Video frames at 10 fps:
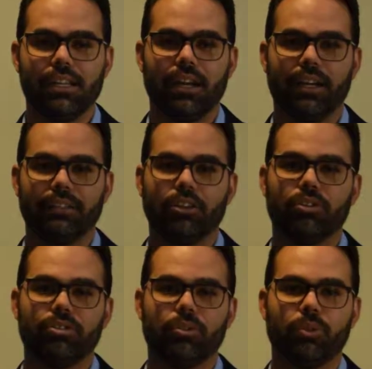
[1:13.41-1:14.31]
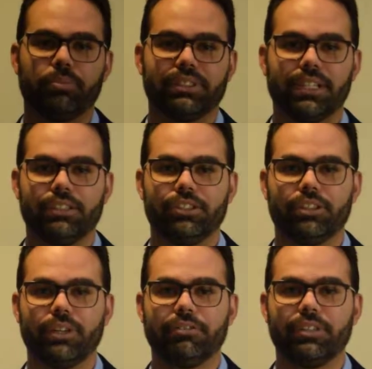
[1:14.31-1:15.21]
I also will present you the
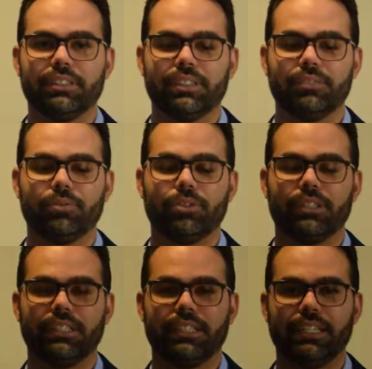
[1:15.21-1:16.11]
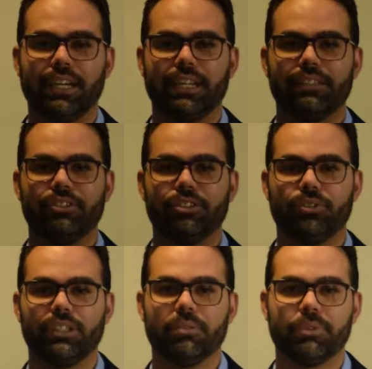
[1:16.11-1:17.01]
references for the items
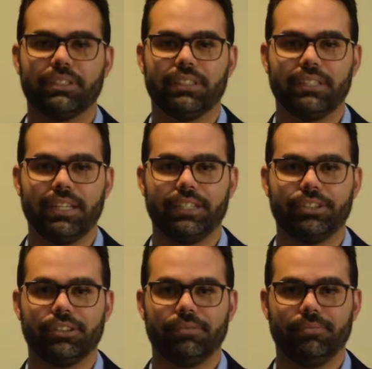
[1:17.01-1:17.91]
shown in the presentation.